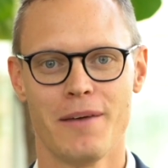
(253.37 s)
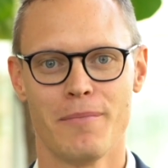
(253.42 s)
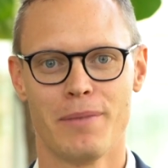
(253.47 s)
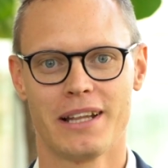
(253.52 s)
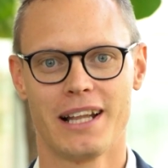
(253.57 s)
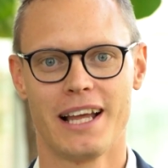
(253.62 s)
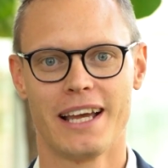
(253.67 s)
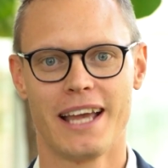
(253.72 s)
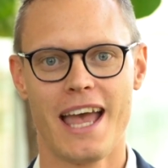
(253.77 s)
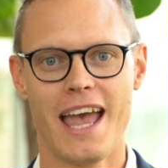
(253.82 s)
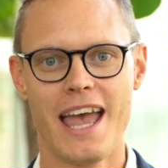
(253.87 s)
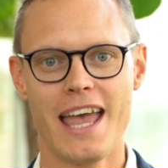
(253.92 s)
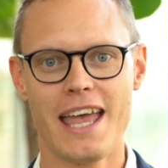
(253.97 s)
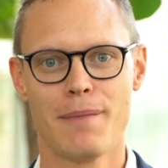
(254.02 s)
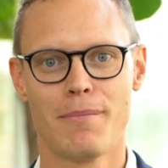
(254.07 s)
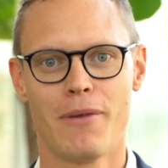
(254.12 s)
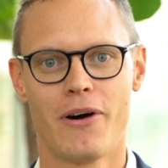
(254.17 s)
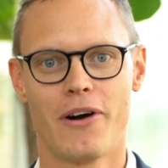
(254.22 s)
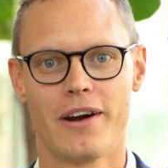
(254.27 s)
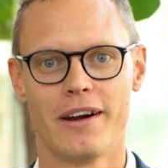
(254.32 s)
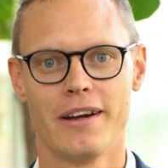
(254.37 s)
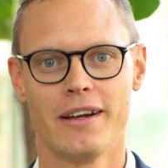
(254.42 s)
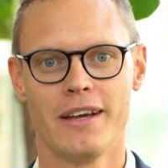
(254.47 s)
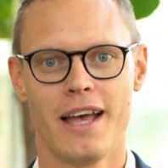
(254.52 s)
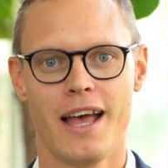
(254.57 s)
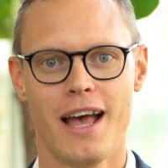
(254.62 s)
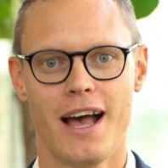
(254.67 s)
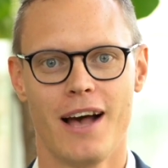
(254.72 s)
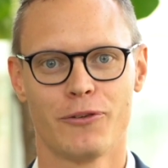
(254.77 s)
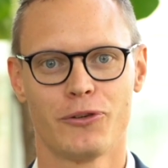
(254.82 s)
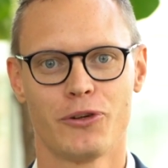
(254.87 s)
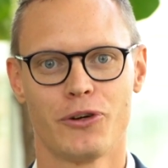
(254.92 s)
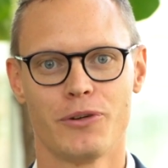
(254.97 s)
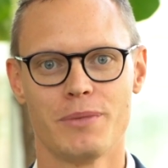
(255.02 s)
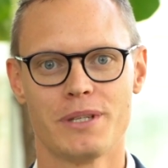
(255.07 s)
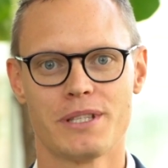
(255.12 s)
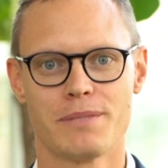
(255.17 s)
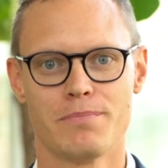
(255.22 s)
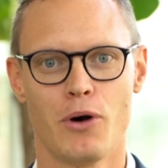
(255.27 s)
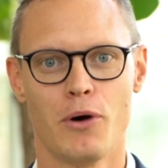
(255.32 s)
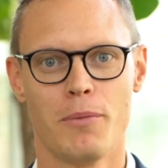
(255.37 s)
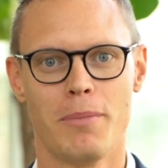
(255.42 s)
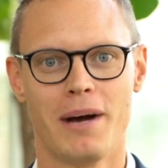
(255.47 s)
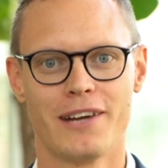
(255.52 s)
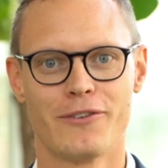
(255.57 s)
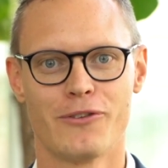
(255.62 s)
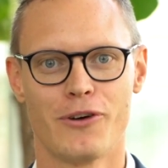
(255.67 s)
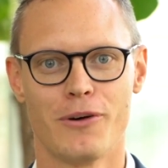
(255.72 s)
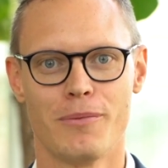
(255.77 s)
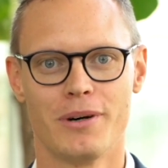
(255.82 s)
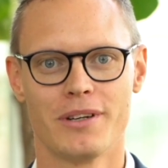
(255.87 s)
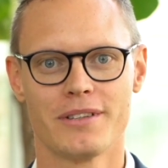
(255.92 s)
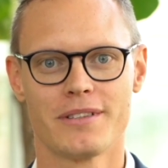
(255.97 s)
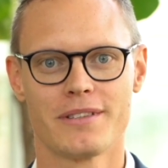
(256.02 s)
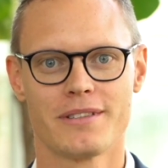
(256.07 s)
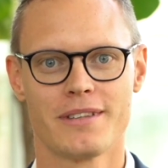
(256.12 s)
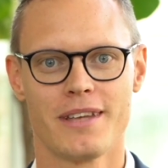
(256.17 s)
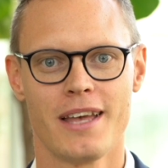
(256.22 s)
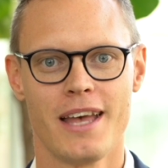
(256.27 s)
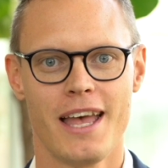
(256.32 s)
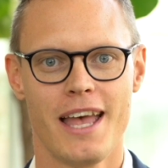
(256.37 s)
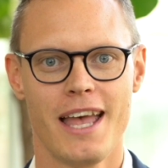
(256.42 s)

but like AMR, autonomous mobile robots,